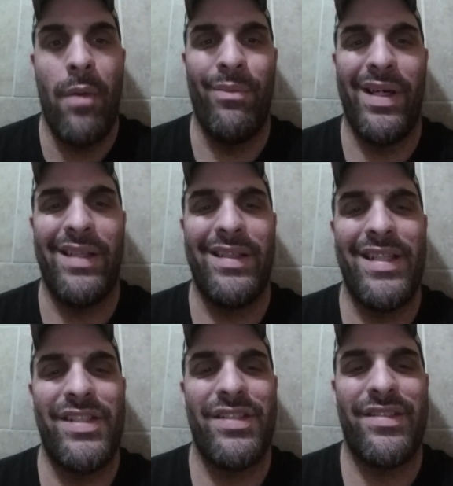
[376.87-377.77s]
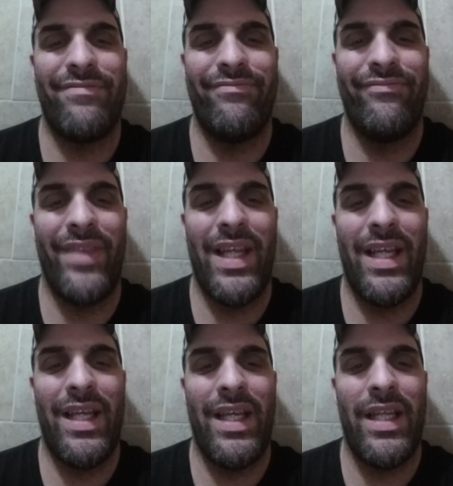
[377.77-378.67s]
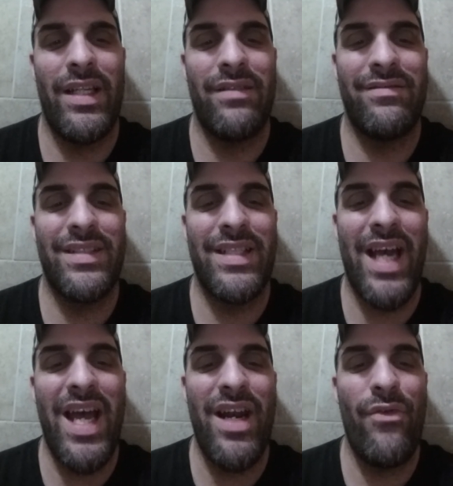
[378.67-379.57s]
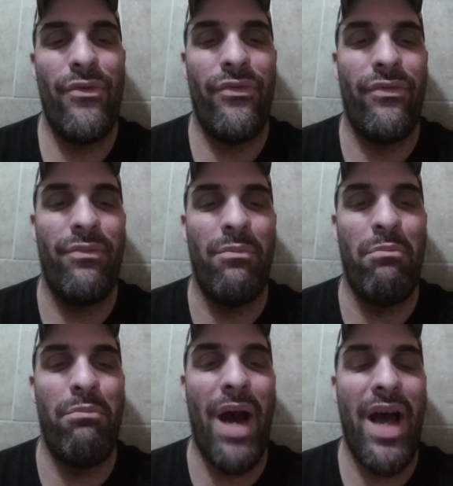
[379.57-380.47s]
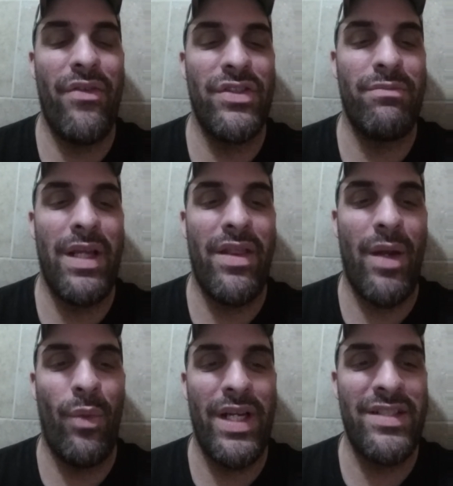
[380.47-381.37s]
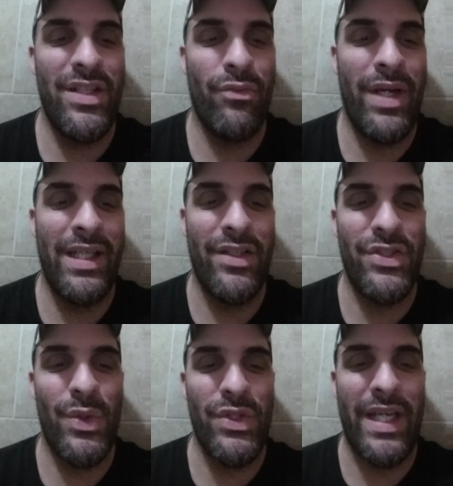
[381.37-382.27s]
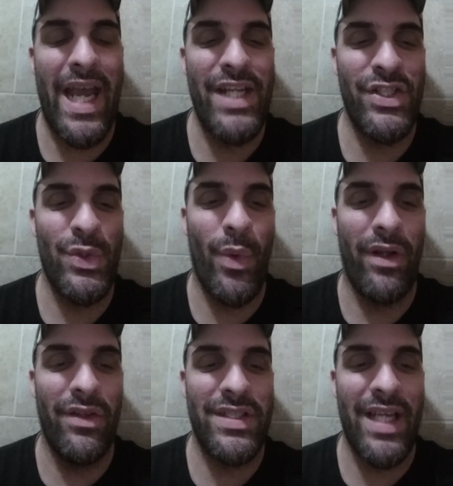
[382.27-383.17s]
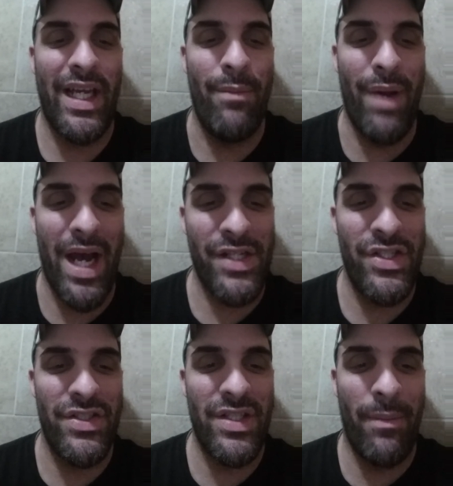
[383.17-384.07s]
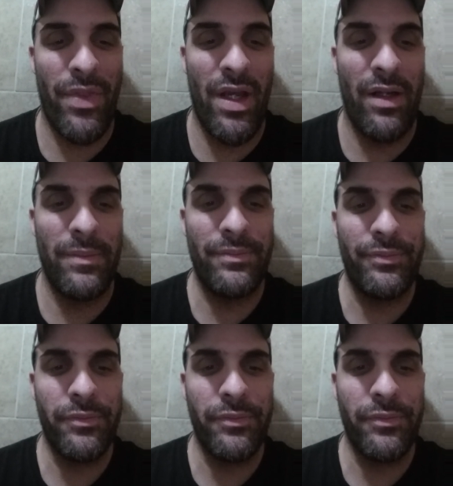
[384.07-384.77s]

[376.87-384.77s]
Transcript: but it just it kind of bothers me that when he's in the ring, there's those occasions where it looks like he botches something.